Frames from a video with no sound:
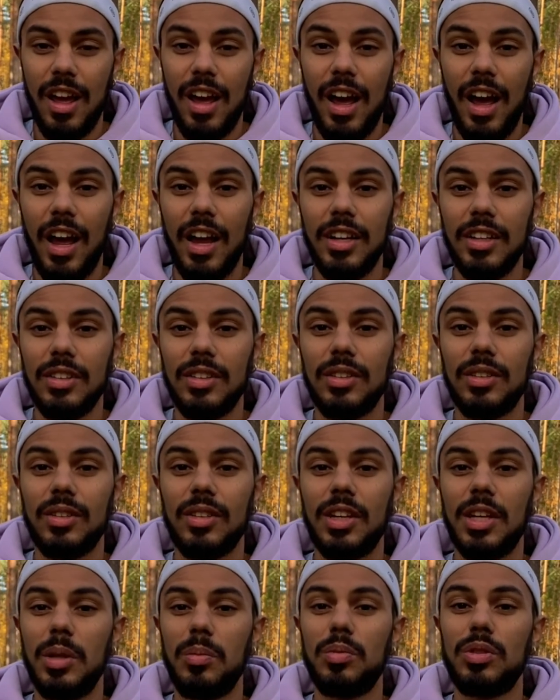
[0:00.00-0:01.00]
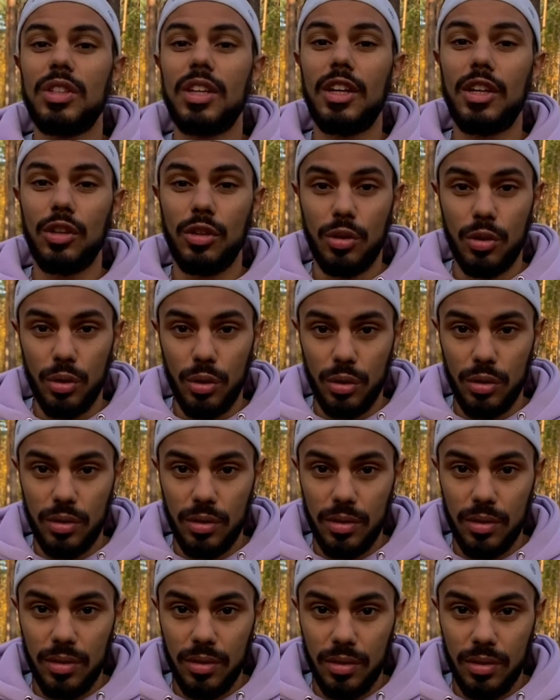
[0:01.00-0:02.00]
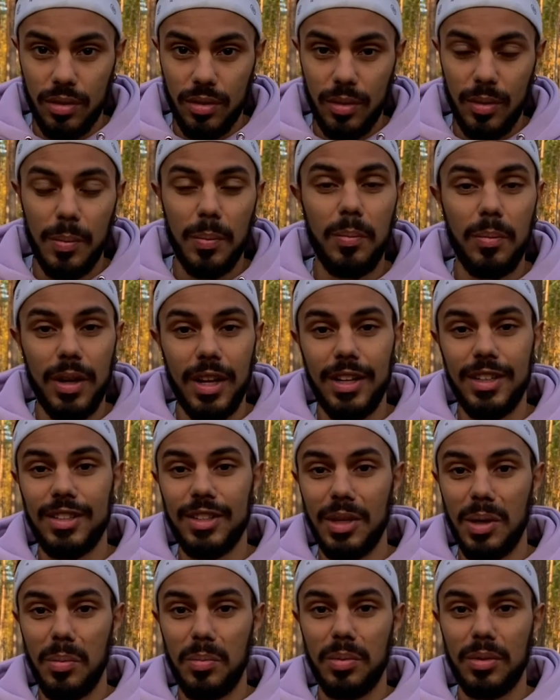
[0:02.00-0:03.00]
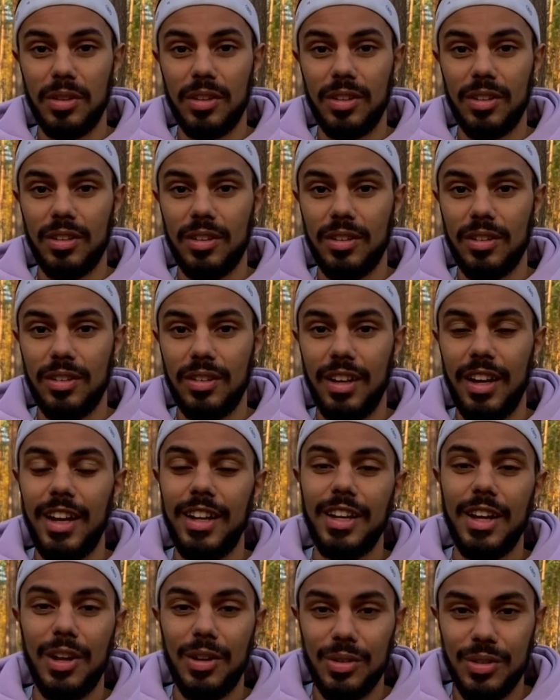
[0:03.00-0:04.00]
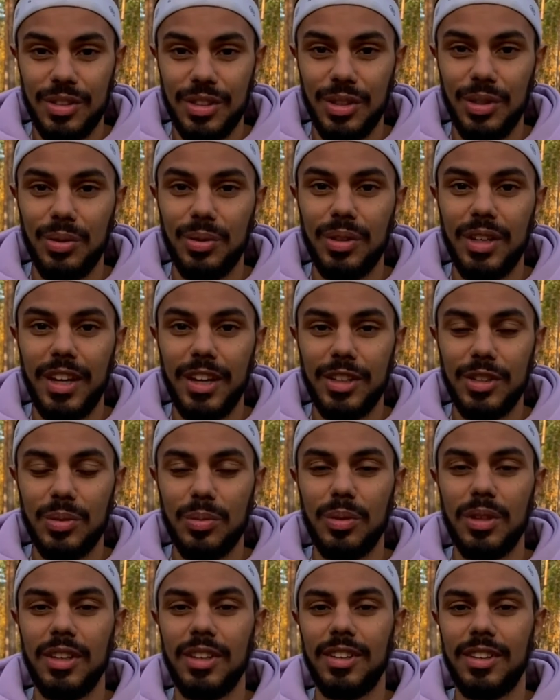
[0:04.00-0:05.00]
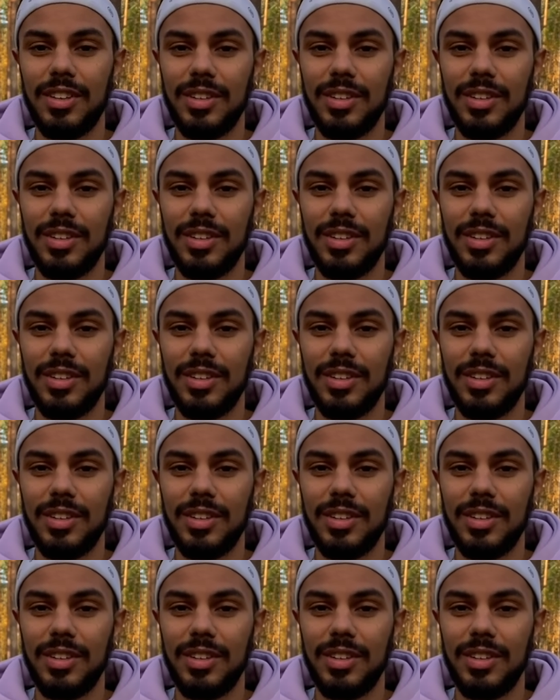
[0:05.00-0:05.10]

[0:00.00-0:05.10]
And keep staying good, bless up, and I'll see you next week.